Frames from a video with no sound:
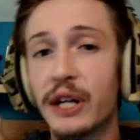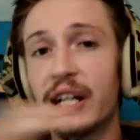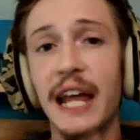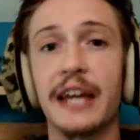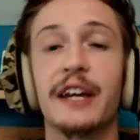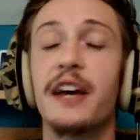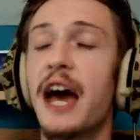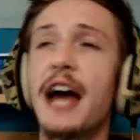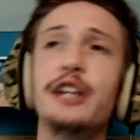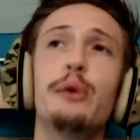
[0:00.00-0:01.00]
click,
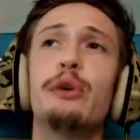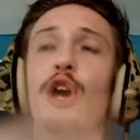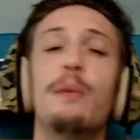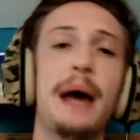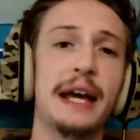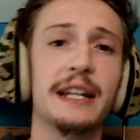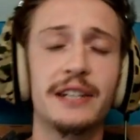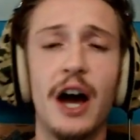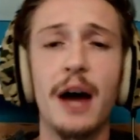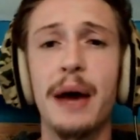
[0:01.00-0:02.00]
and you would go back in
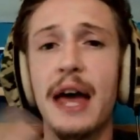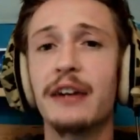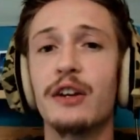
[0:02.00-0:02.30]
time and